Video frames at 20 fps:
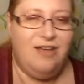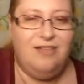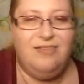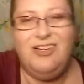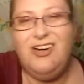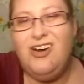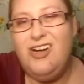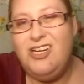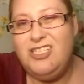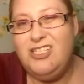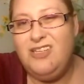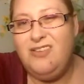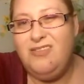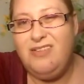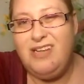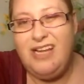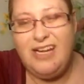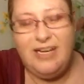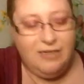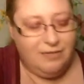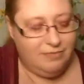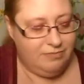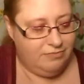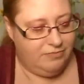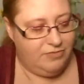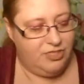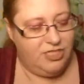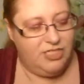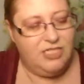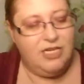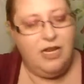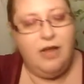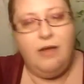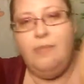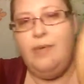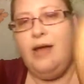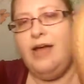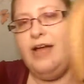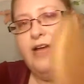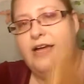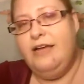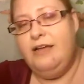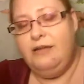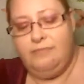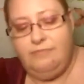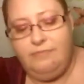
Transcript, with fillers: they're also like just not my